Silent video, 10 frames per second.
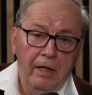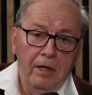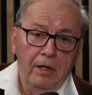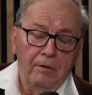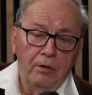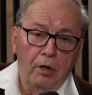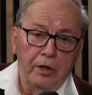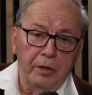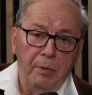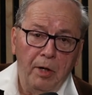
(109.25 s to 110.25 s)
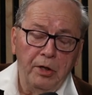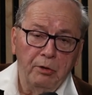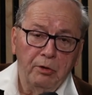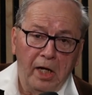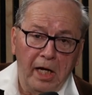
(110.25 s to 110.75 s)
of God upon
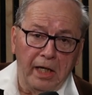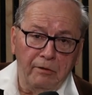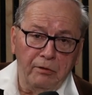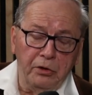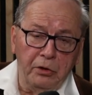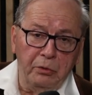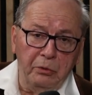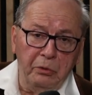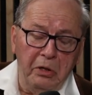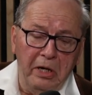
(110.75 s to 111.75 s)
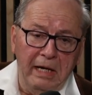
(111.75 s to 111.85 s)
their lives to